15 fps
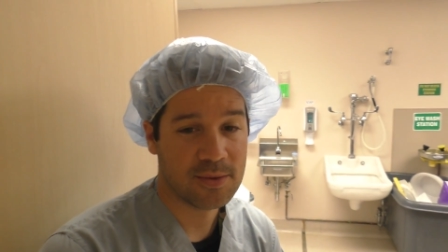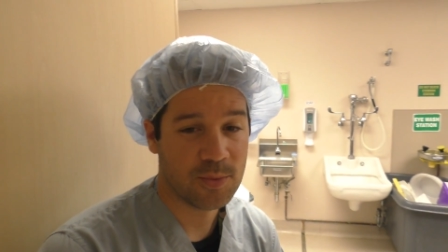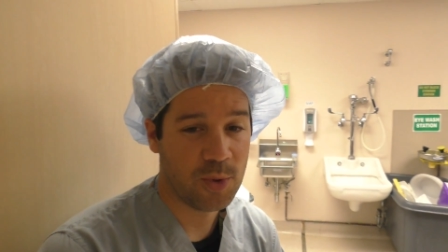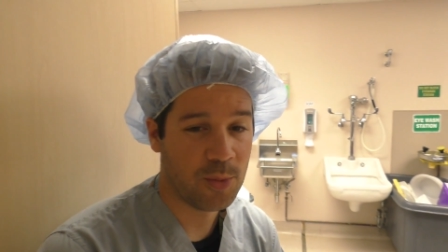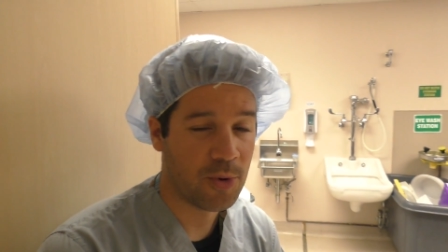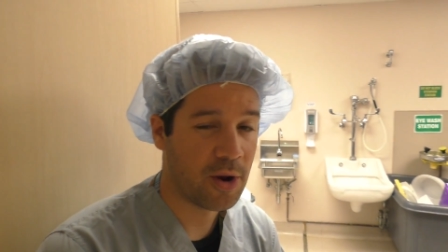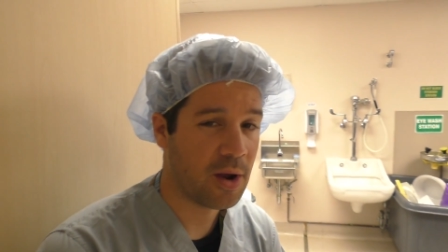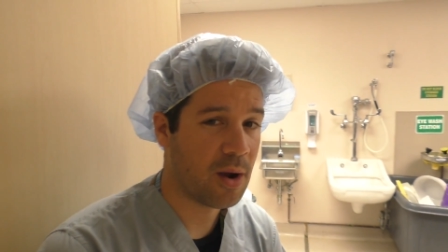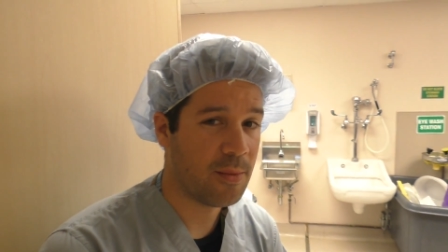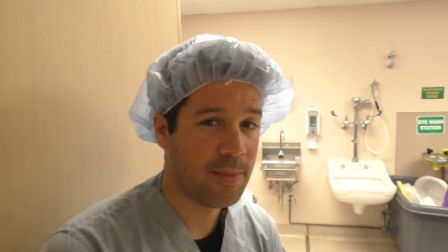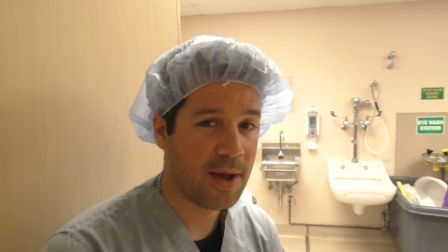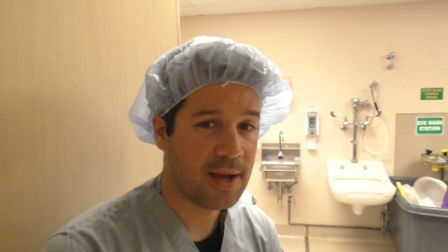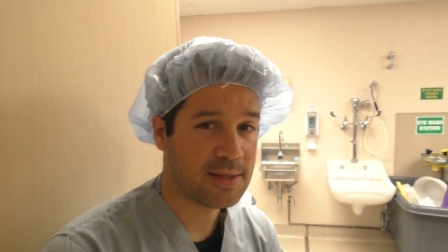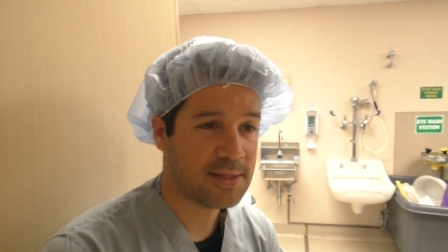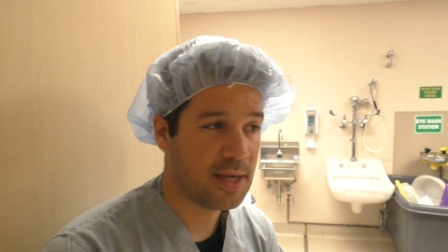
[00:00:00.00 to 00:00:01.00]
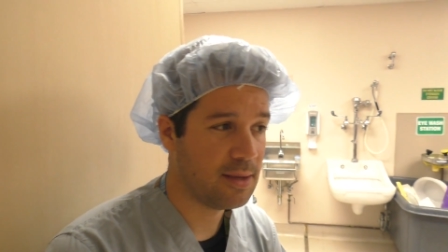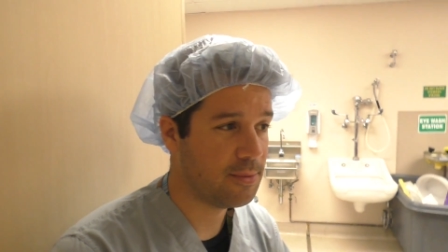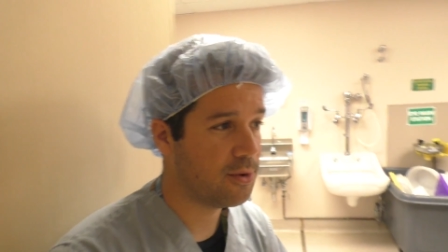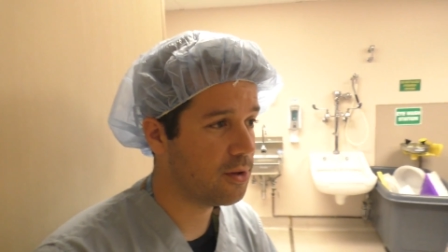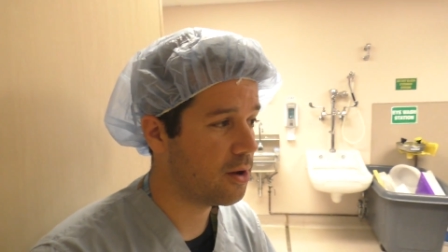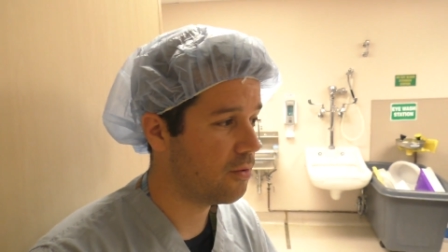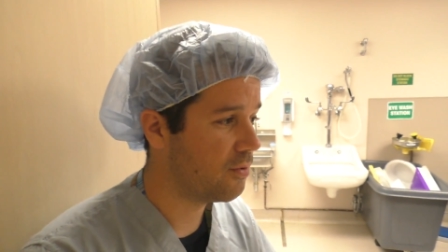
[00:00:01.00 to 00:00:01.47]
We bring our back
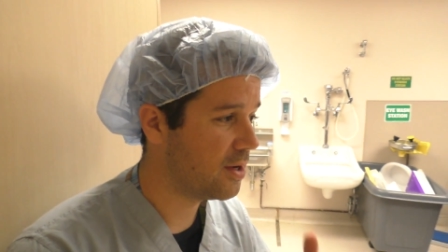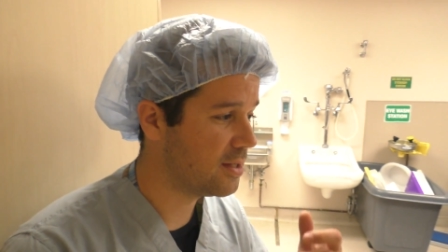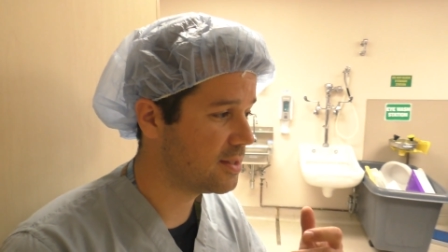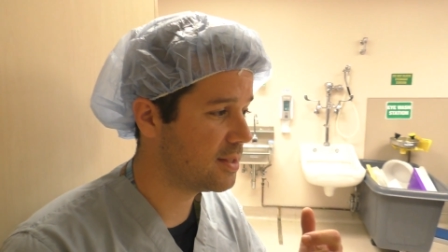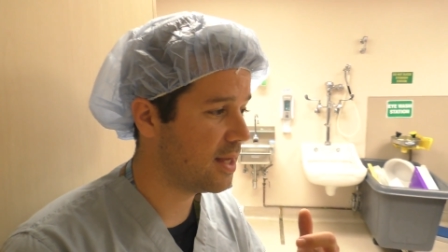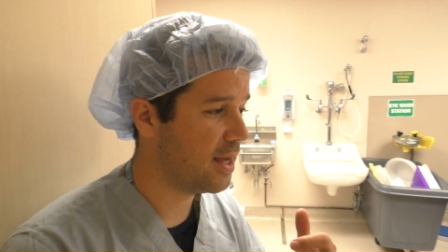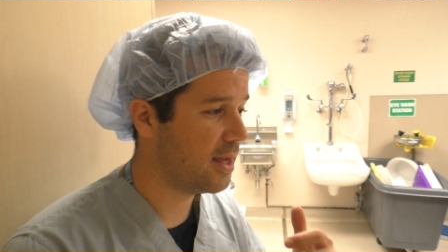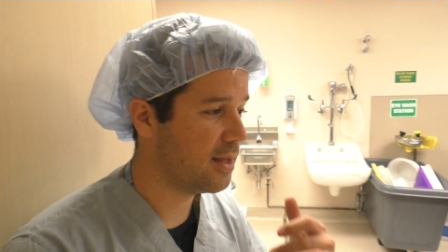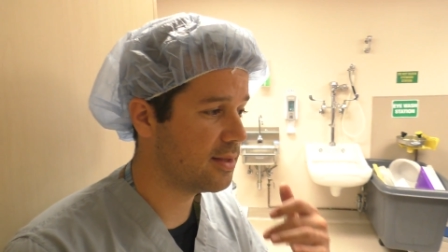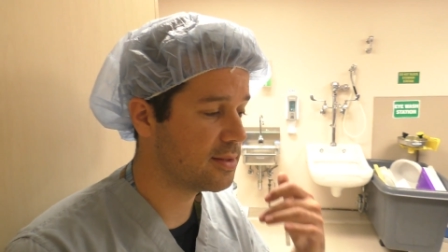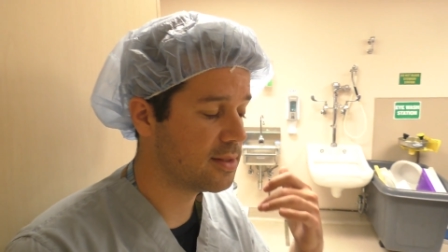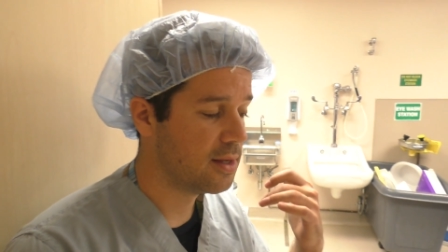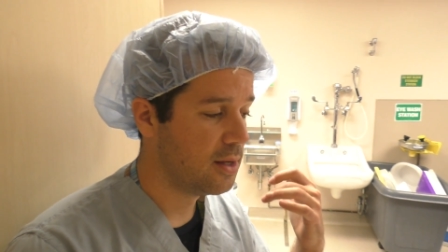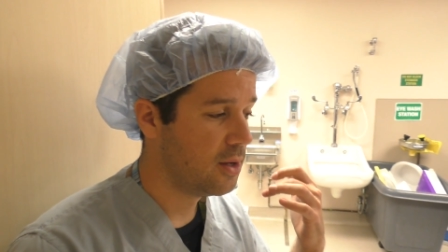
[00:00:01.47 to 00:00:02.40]
table, our ring stands,